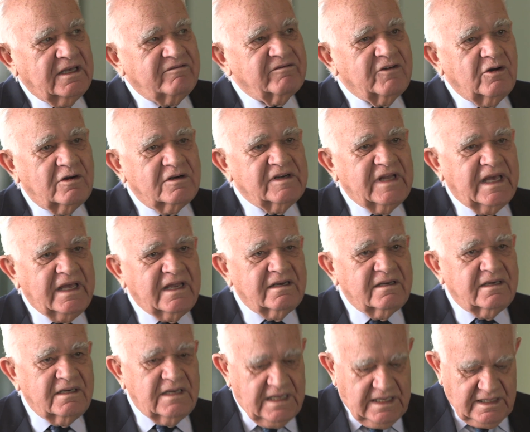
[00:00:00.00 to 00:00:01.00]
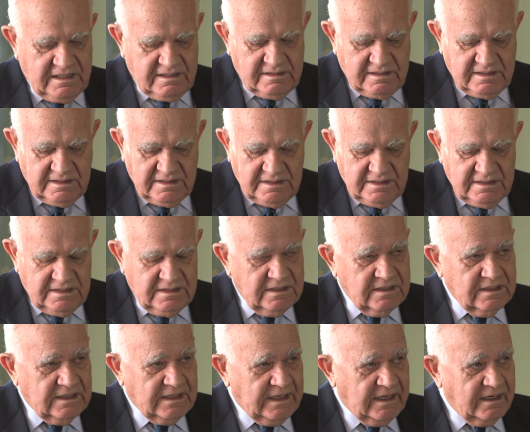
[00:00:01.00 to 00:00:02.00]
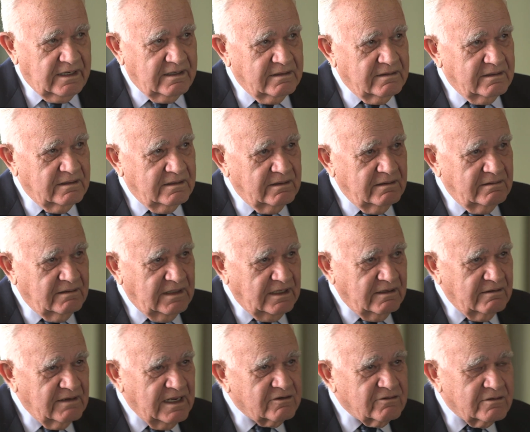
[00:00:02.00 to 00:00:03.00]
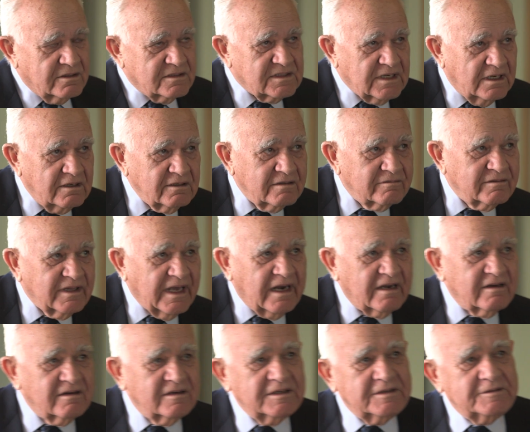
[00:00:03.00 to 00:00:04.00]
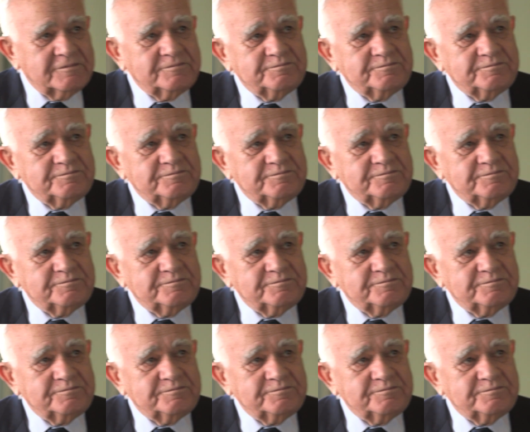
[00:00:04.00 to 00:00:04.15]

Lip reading: have gone hand in hand. And the net result of that